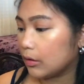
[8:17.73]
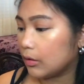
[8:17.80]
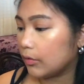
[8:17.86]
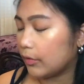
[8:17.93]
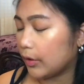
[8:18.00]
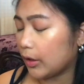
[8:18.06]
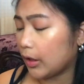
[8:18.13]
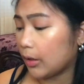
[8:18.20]

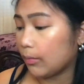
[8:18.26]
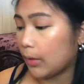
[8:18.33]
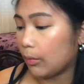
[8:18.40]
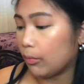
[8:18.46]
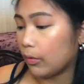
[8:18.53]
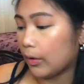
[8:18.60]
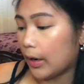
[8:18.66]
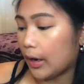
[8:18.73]
filling in my
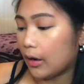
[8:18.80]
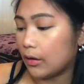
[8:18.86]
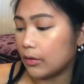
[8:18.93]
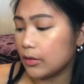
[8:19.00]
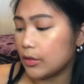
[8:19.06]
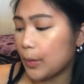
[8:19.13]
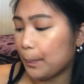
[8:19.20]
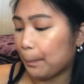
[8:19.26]

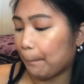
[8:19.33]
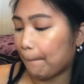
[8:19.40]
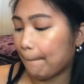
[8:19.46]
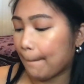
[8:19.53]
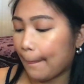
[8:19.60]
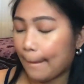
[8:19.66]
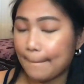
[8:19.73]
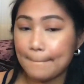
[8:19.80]
brows.
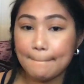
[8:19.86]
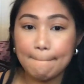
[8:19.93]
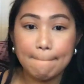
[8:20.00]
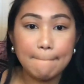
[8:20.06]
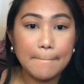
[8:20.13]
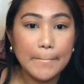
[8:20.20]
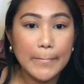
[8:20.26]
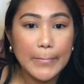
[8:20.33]

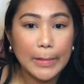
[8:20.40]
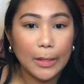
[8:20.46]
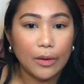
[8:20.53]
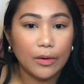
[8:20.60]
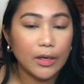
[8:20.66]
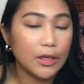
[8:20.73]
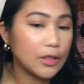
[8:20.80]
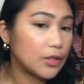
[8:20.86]
Go
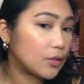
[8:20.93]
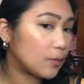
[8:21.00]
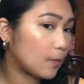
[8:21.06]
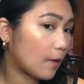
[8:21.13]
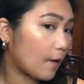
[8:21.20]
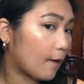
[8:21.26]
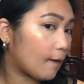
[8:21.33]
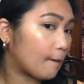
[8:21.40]
ahead and do
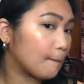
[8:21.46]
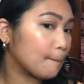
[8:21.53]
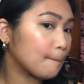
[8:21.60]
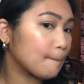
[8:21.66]
that.